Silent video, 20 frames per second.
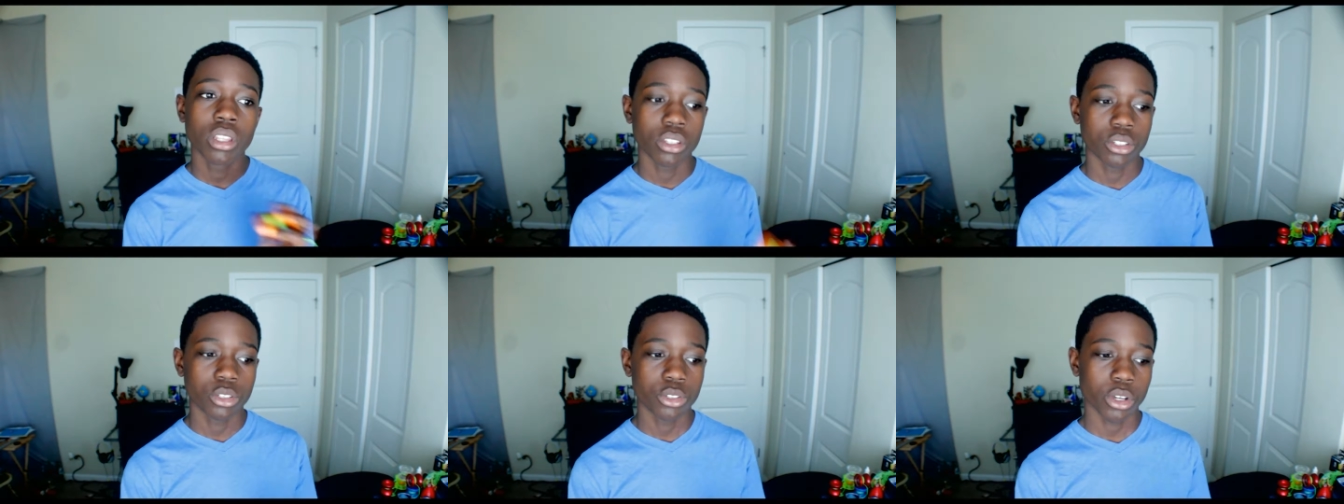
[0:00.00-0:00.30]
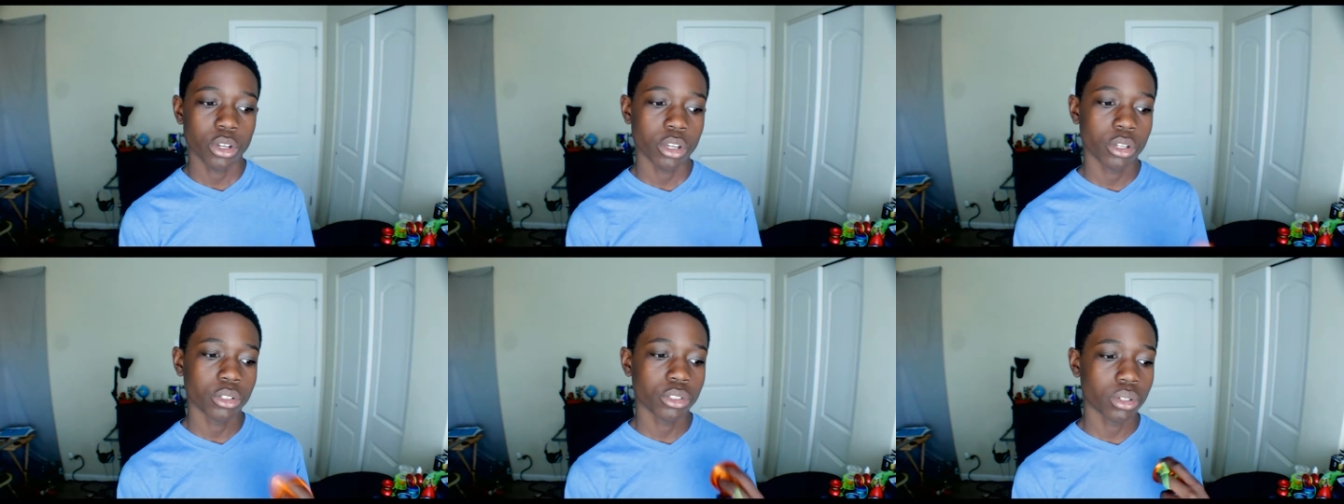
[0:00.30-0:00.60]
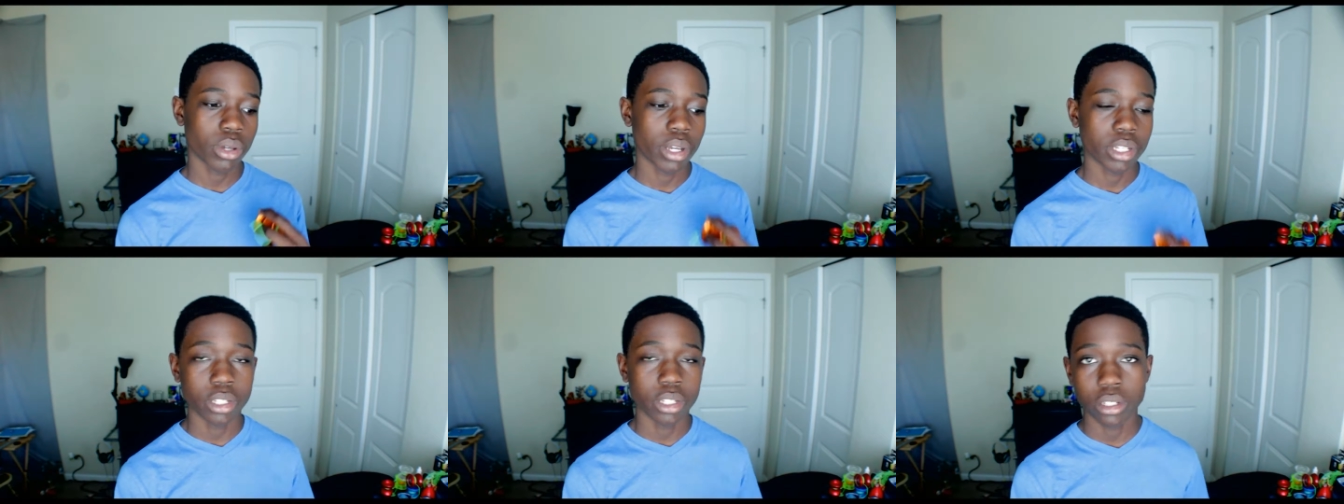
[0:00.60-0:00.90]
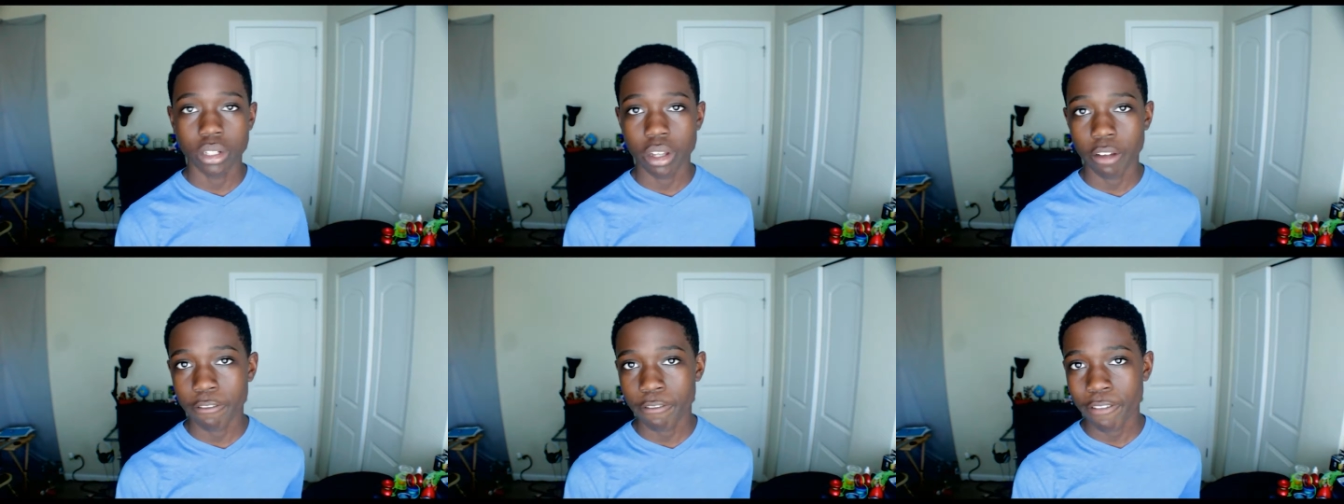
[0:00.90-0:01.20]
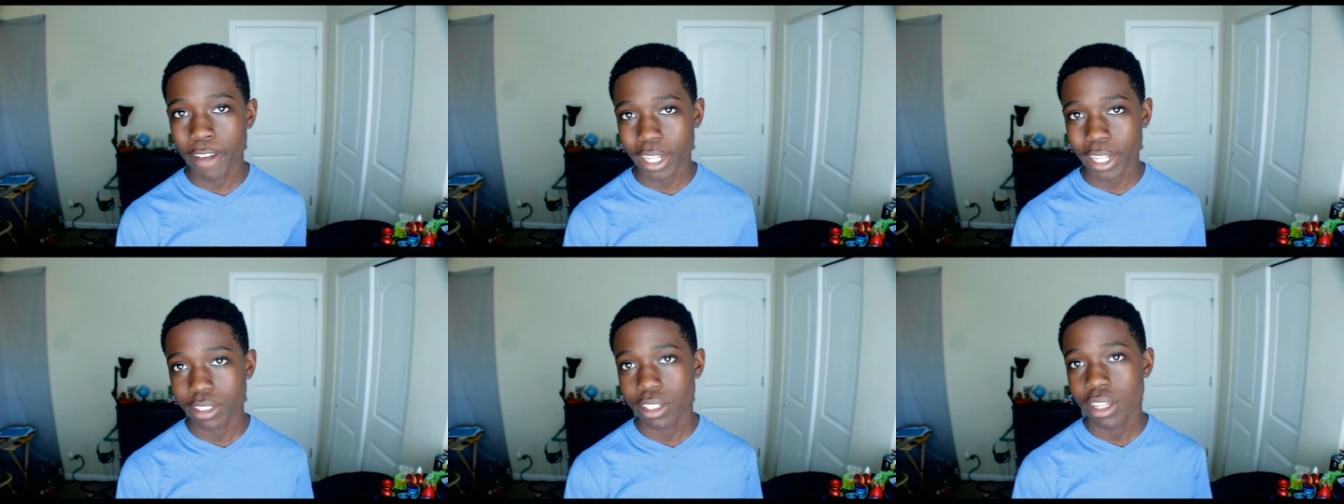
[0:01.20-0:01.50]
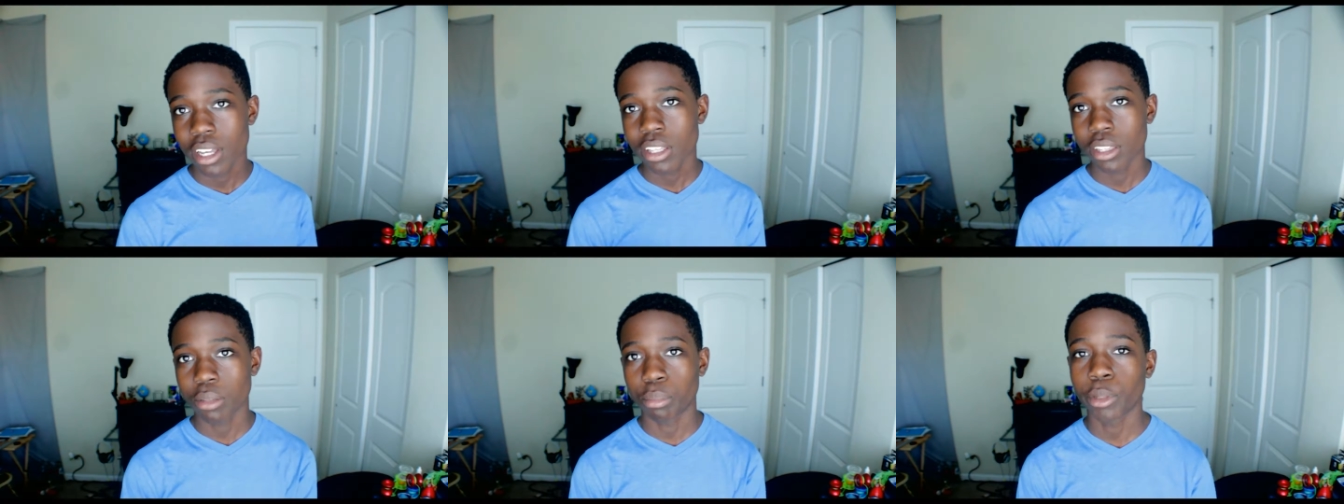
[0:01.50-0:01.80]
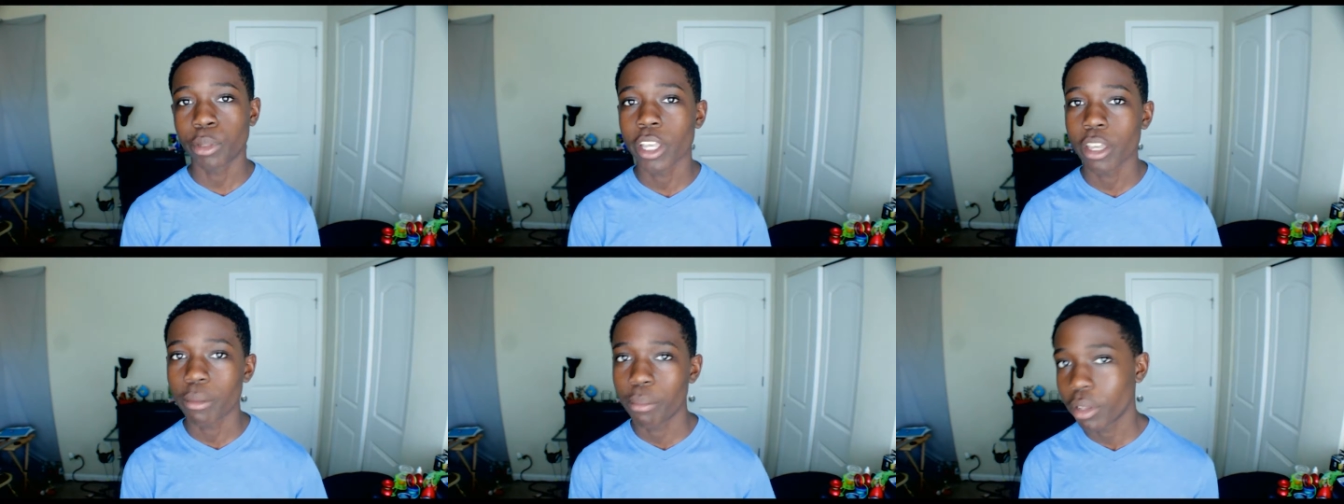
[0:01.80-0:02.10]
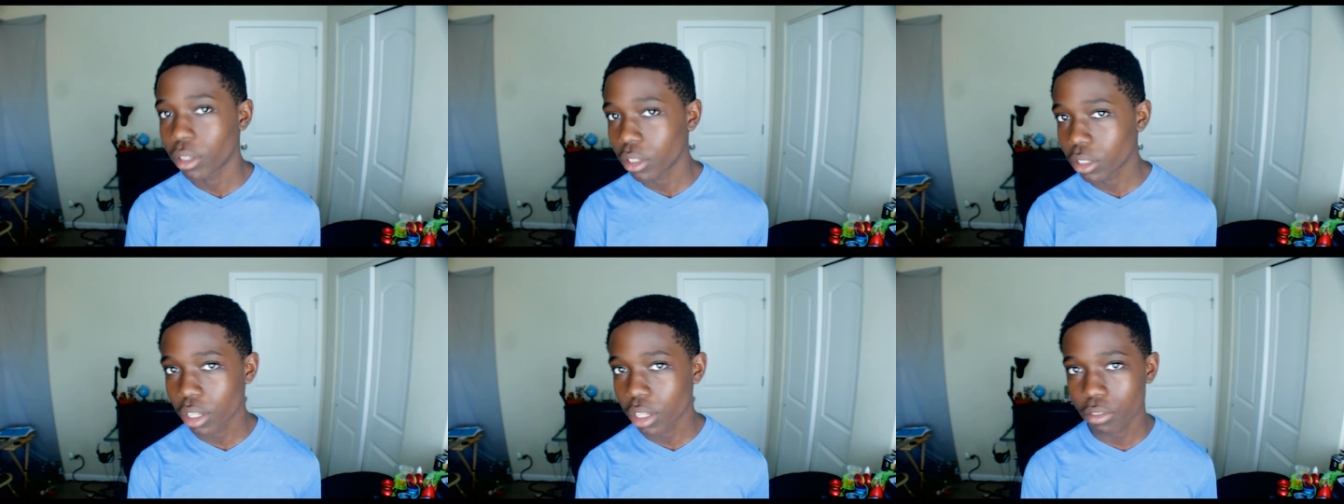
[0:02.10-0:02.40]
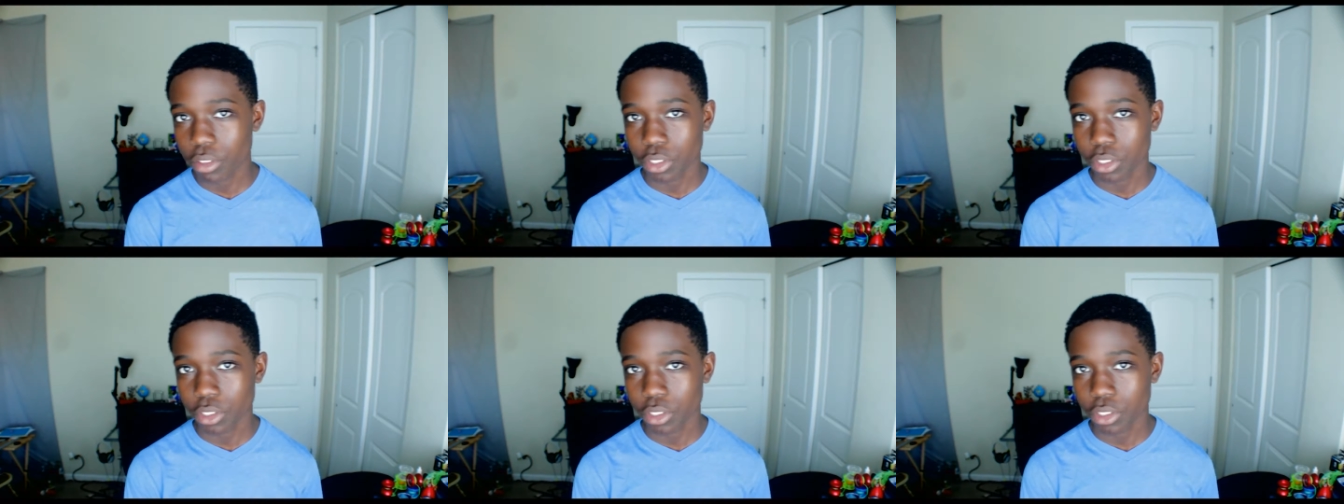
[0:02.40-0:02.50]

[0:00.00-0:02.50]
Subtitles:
this yo-yo, so I didn't affect the playability